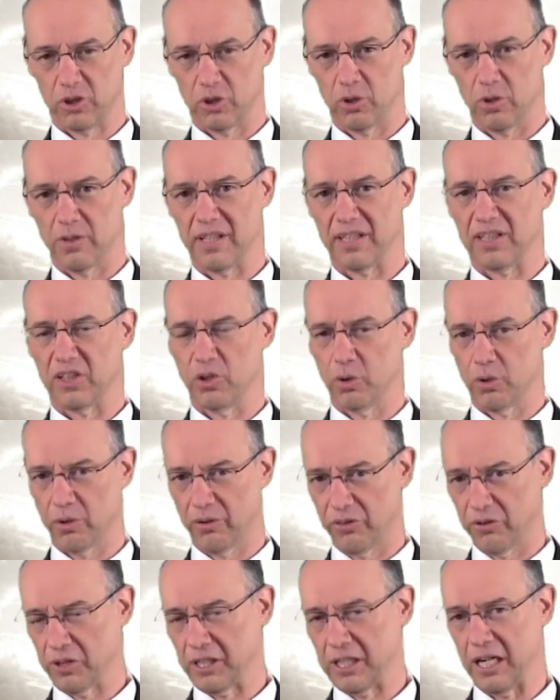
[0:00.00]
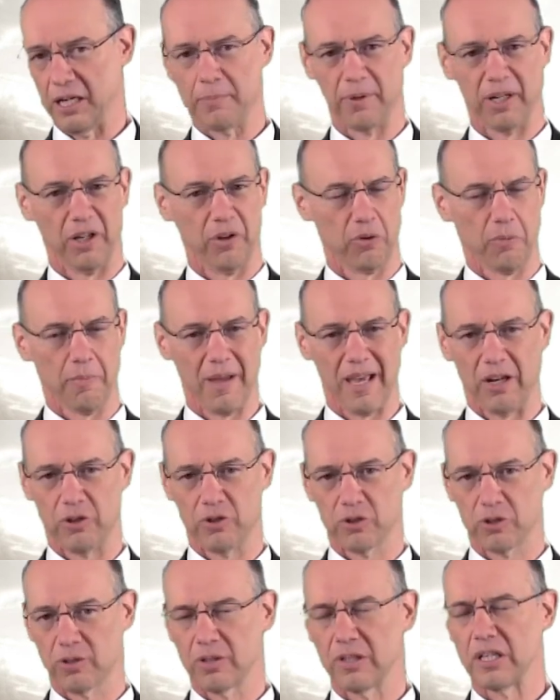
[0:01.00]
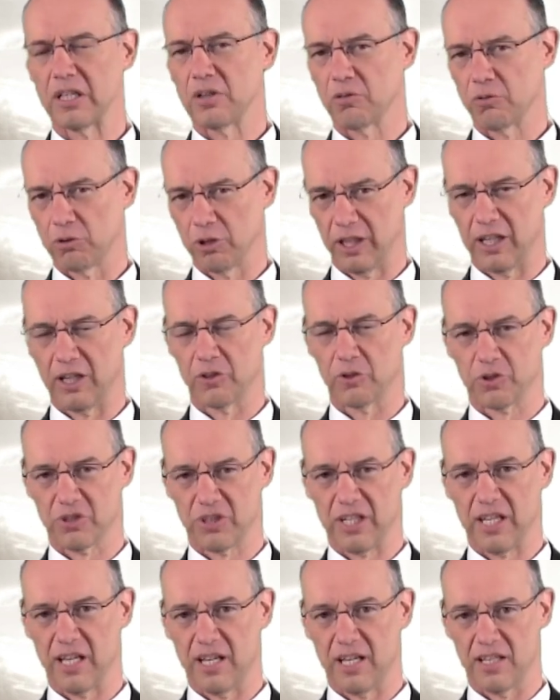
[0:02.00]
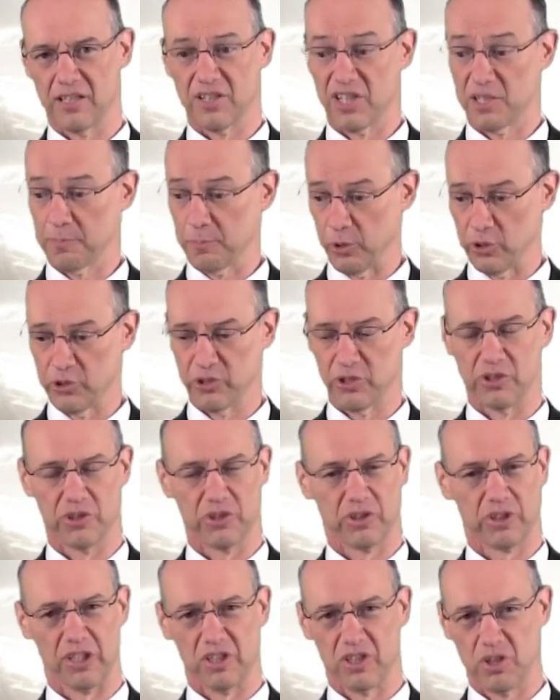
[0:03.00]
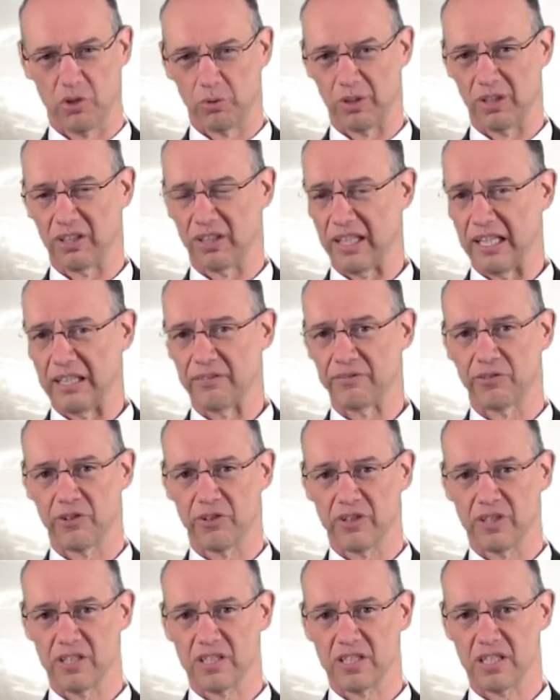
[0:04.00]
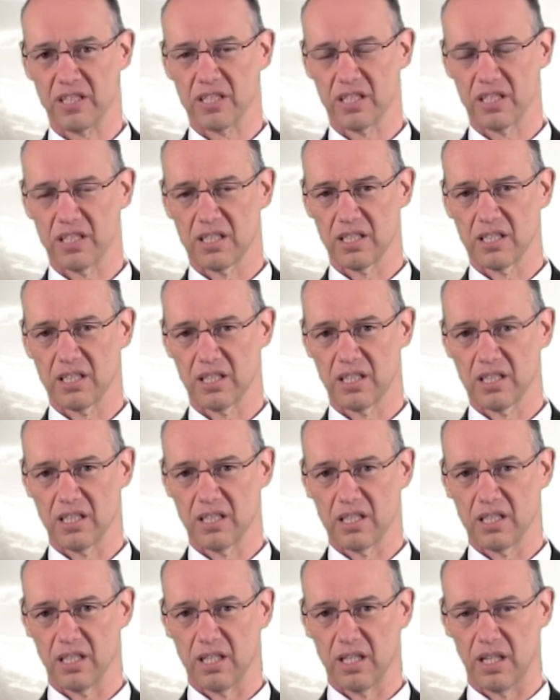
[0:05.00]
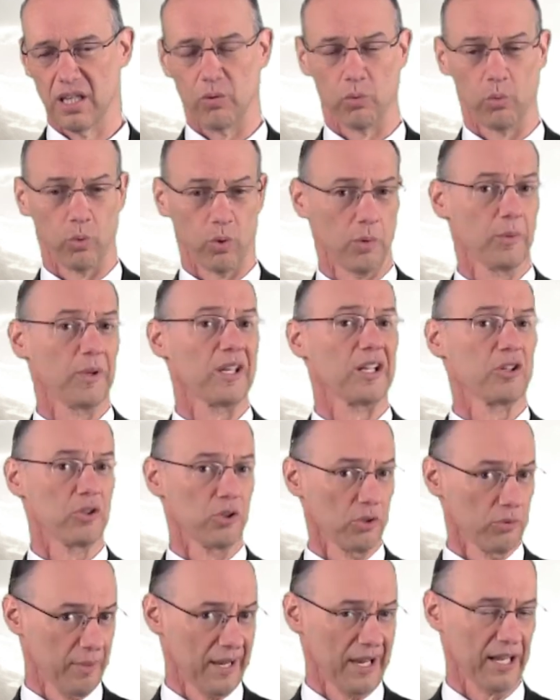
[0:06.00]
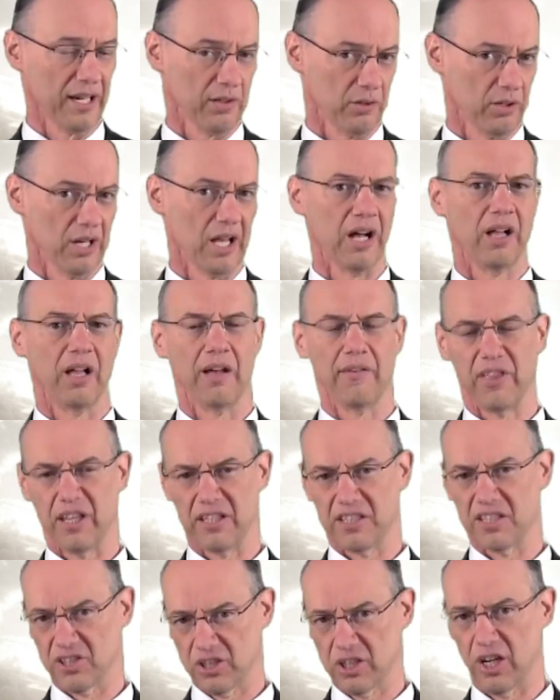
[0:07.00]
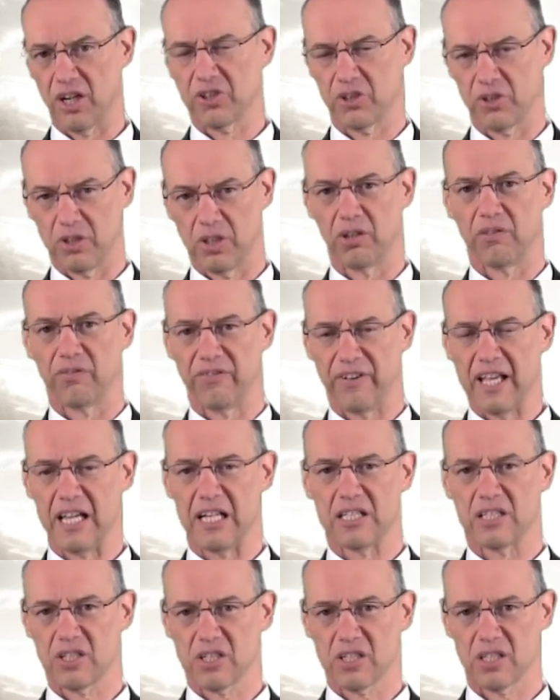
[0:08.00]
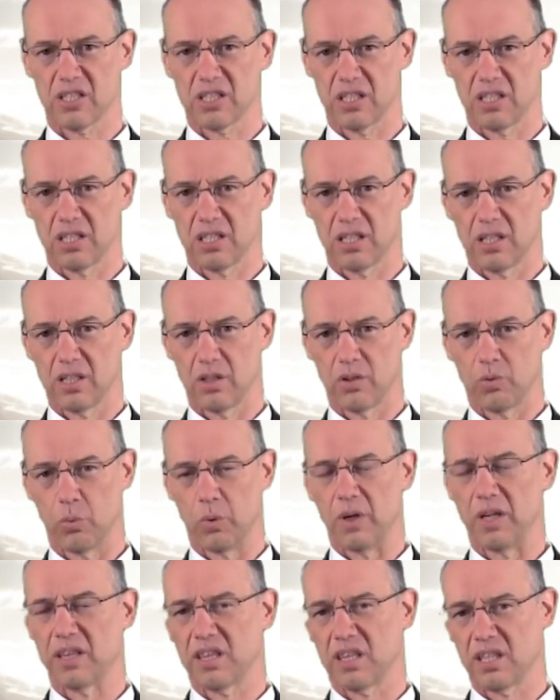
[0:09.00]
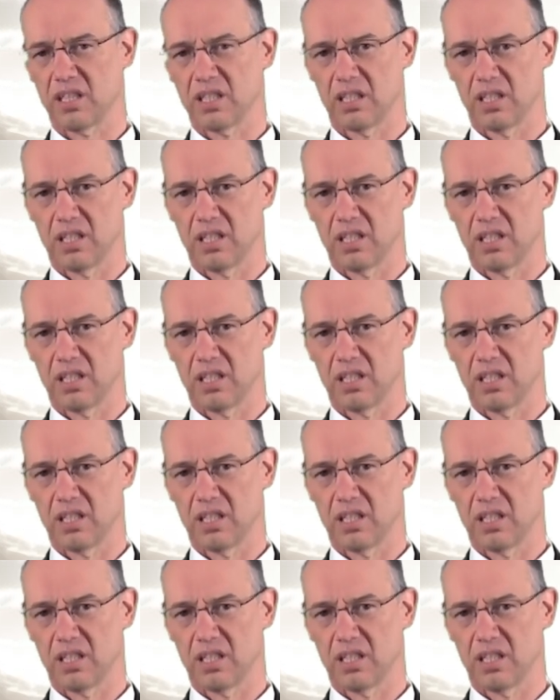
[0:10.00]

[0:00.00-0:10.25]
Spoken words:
sure that the owner of their company or their manager really understands this person's continually late for this, and what are we going to do about it? And I'll have that discussion in advance with